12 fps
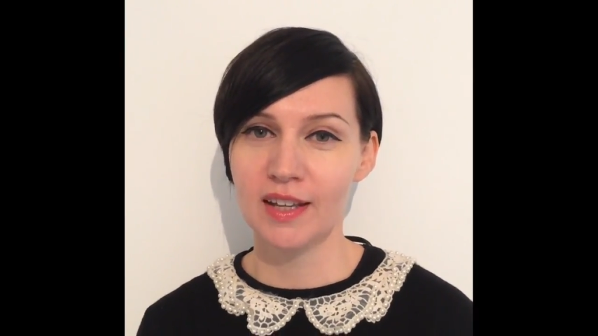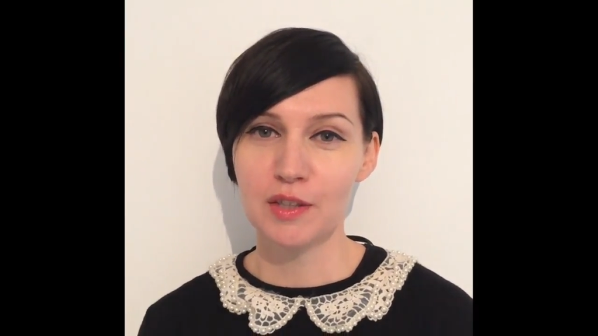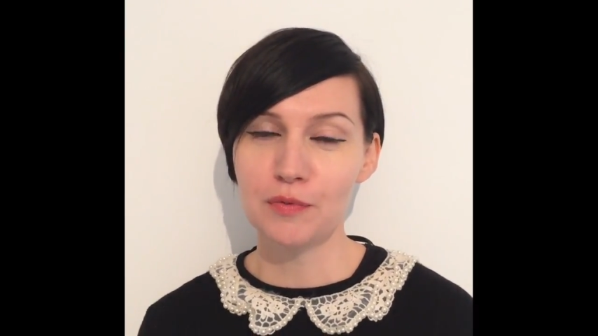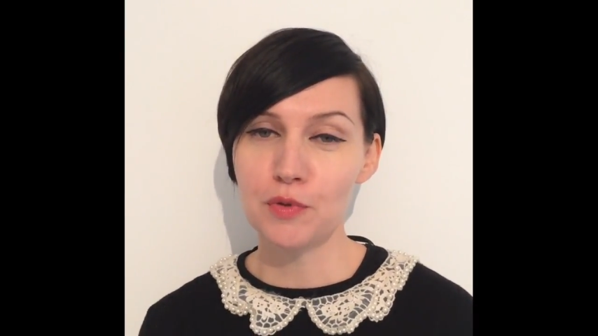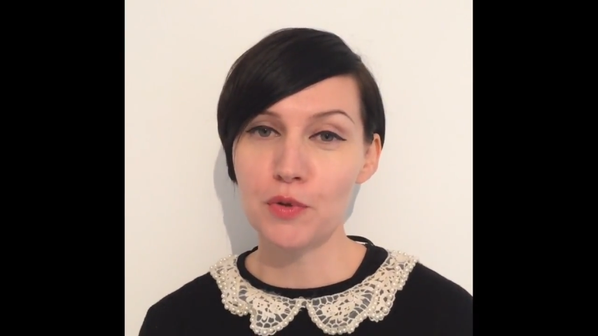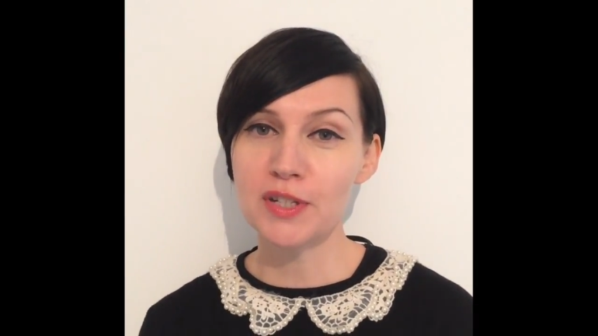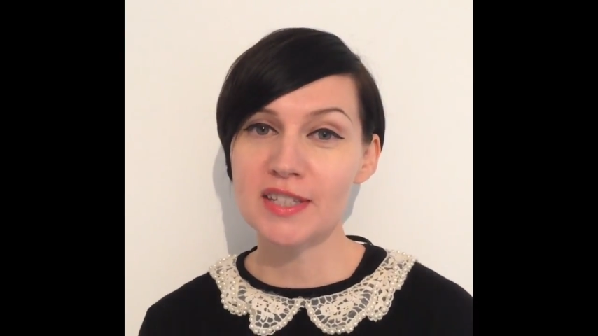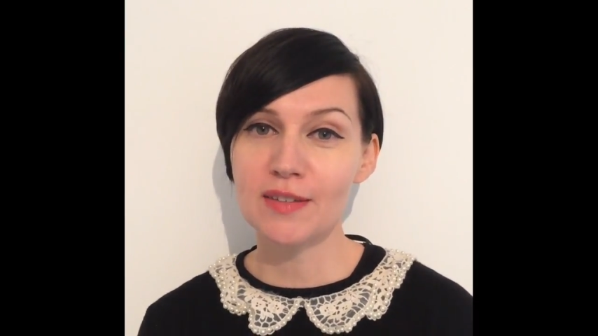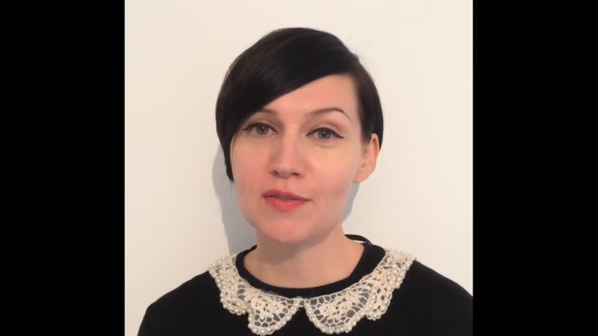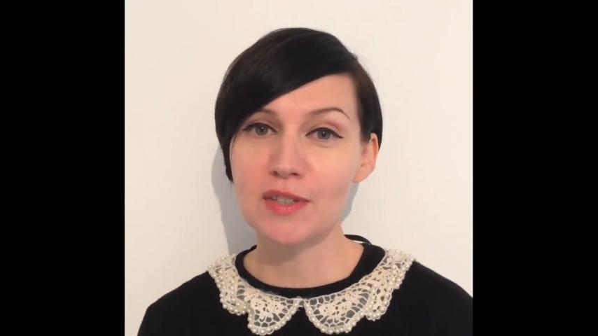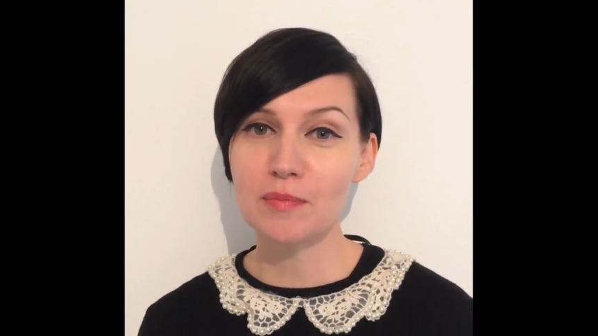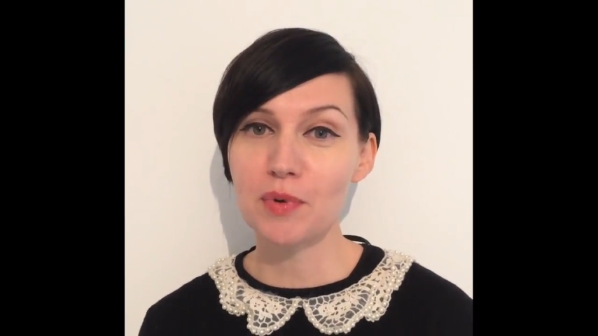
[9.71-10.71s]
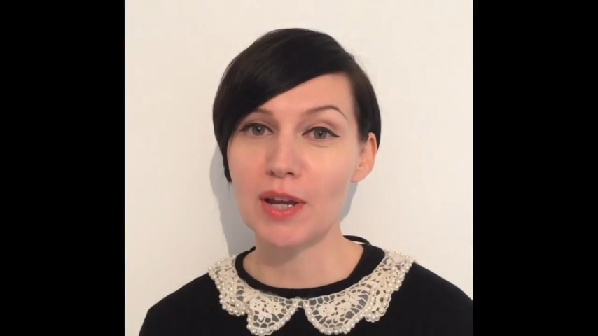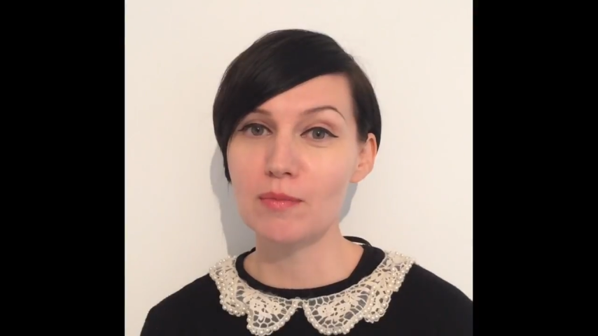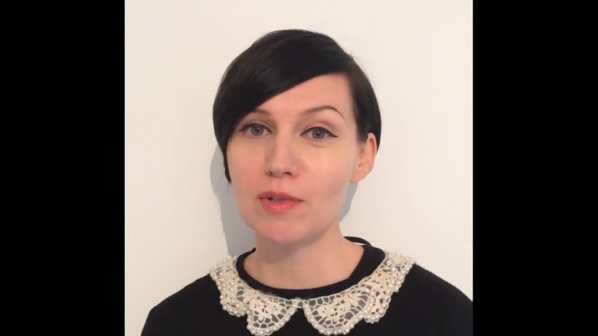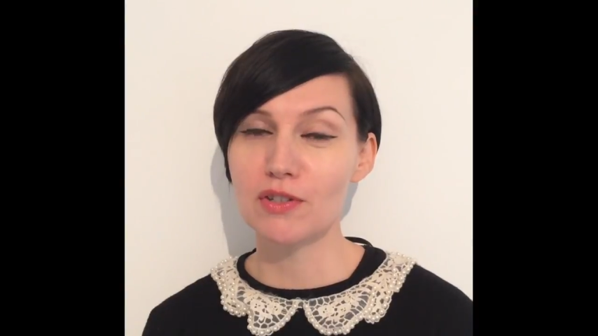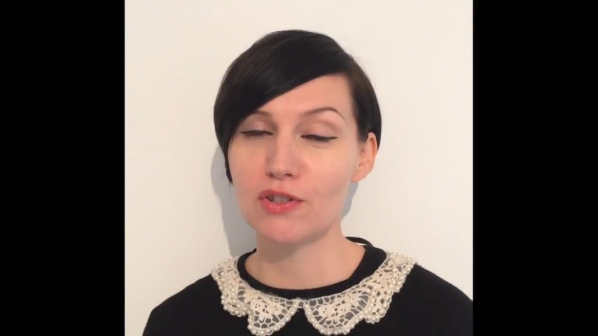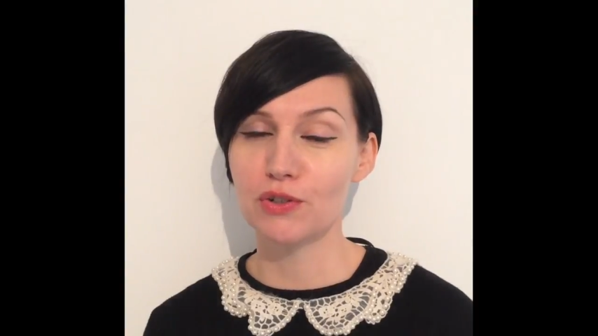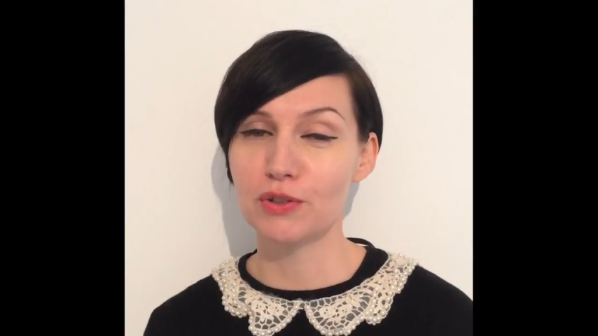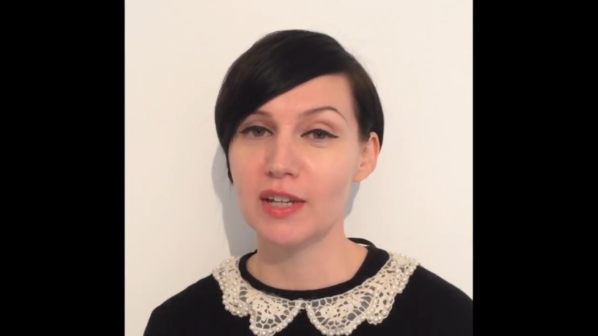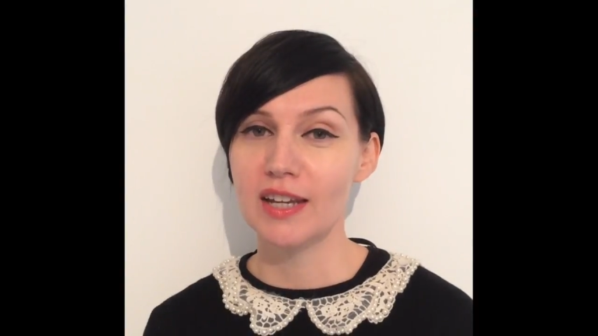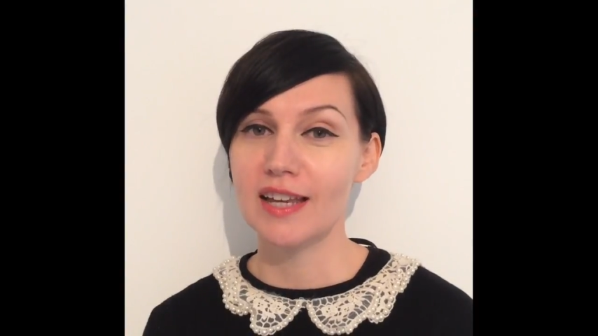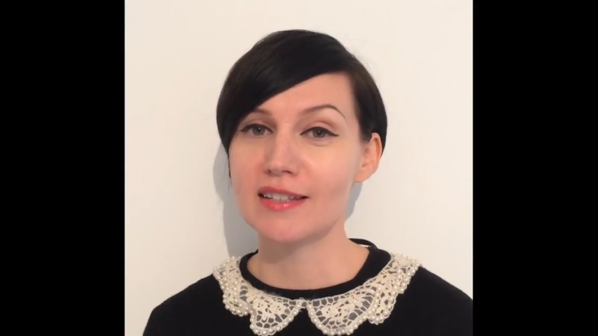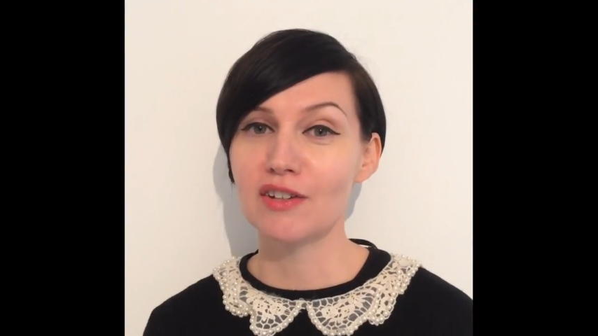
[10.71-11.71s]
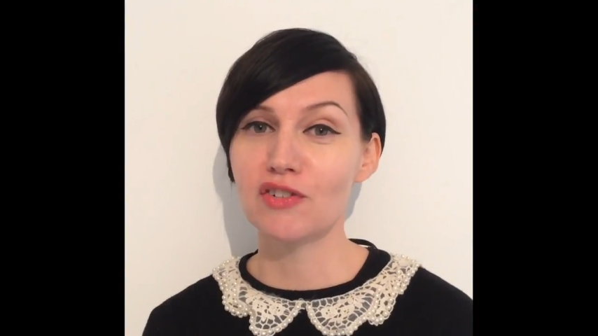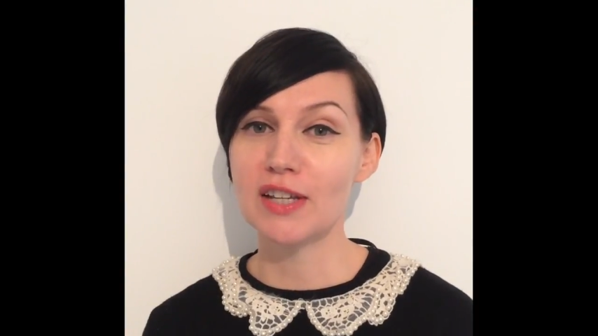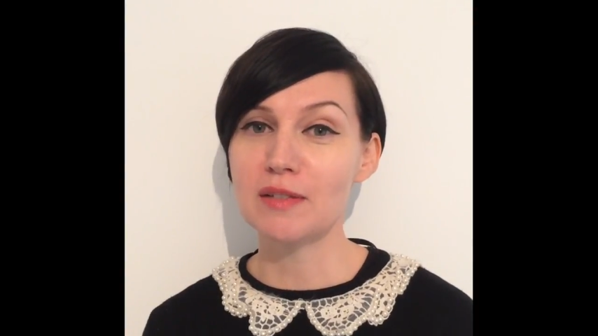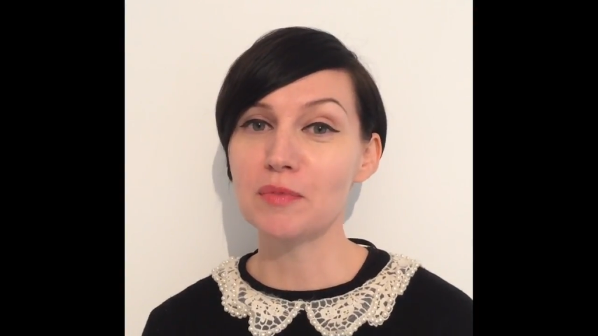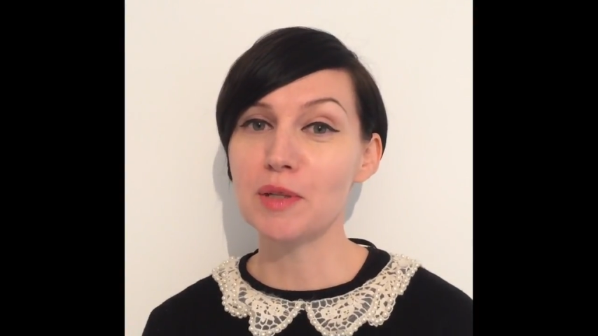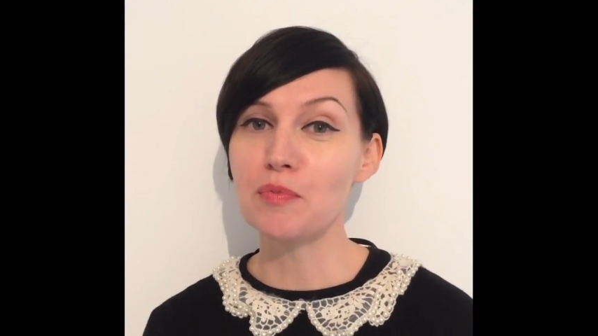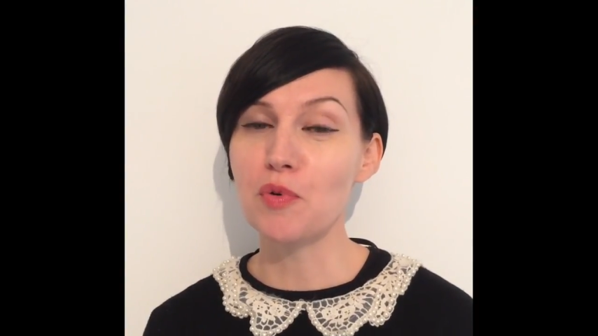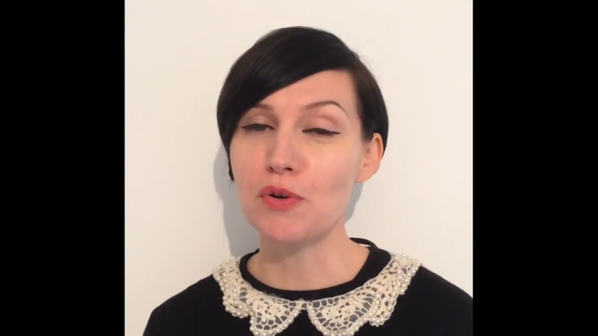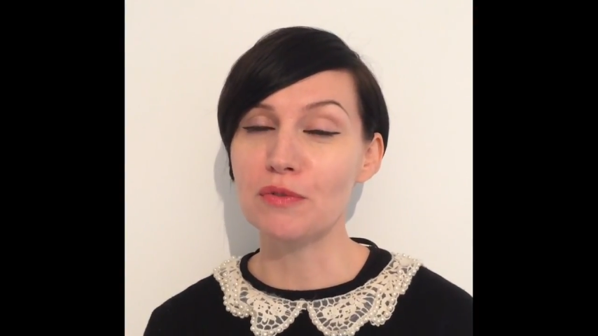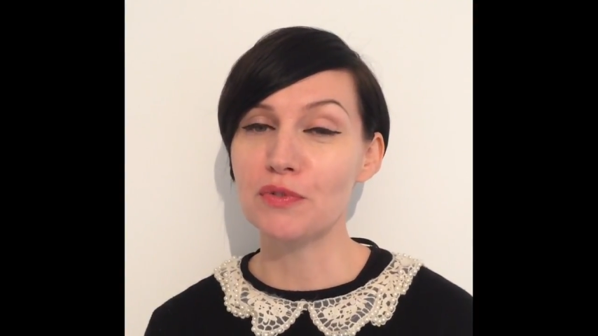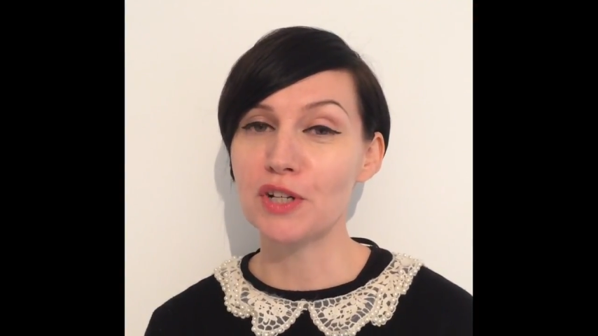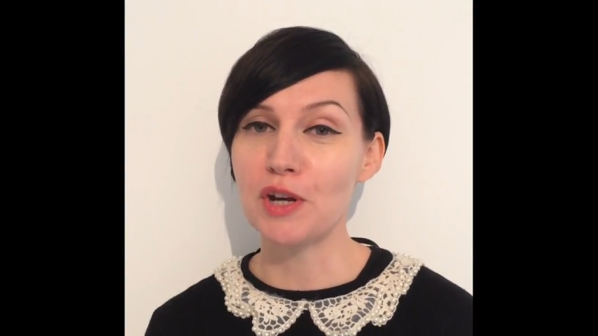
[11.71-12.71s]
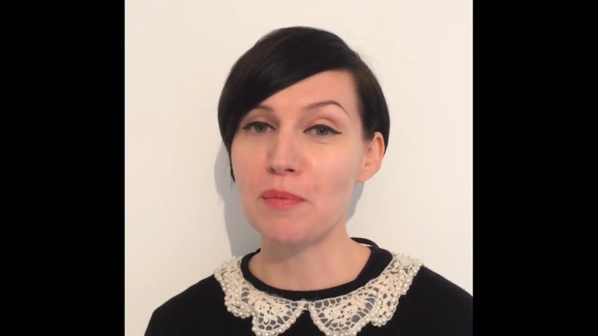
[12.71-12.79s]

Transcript: The Flora Stevenson Primary School is incredibly important for a